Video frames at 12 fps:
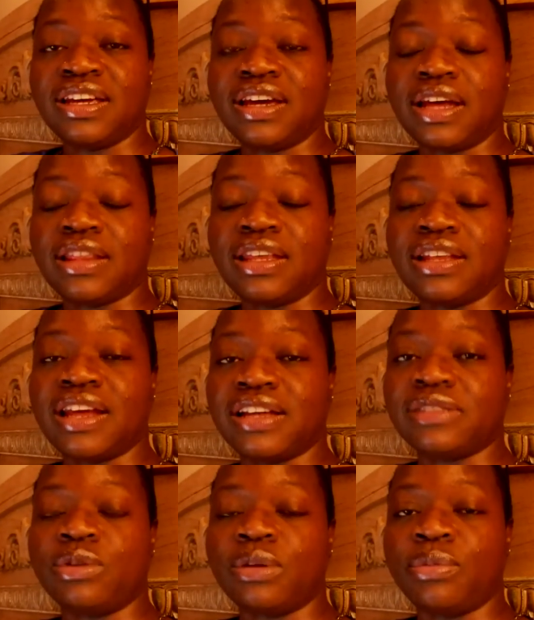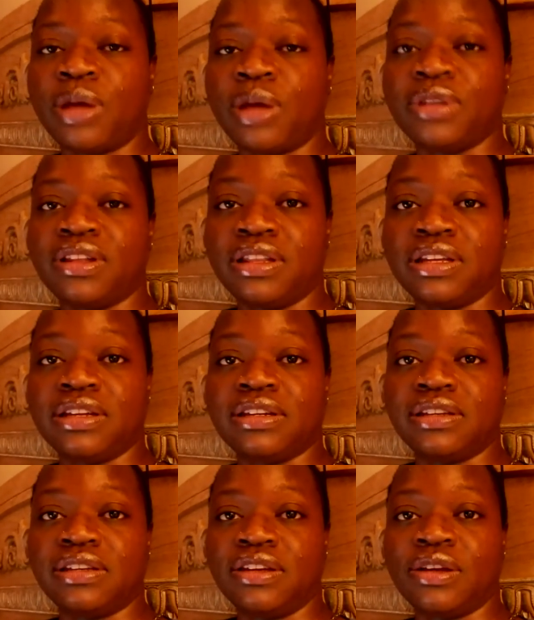I think that's what probably,
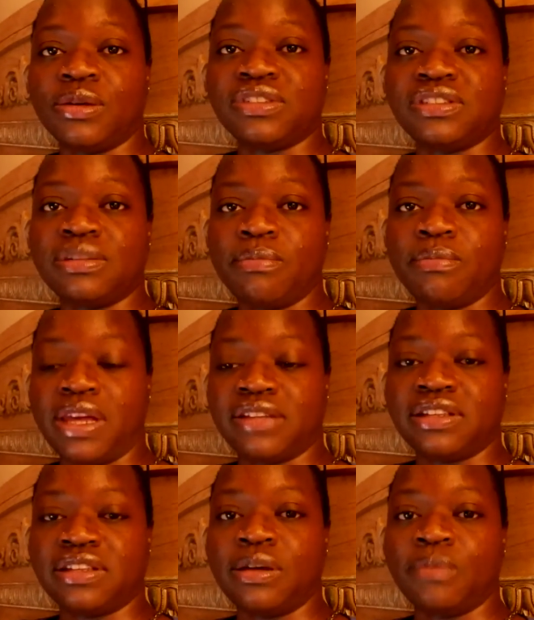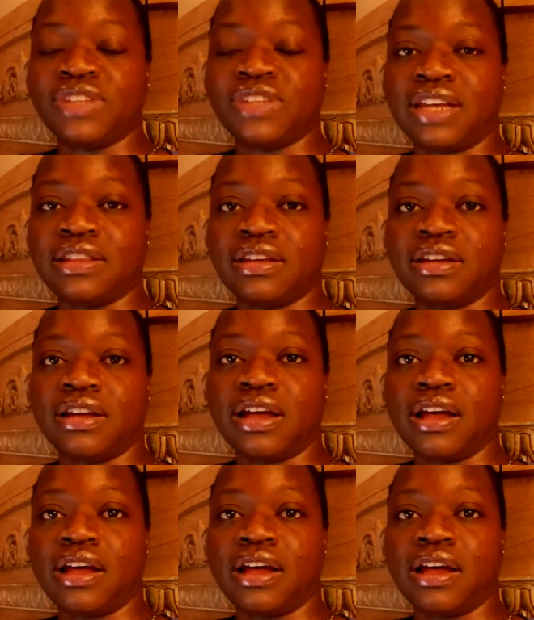makes them take the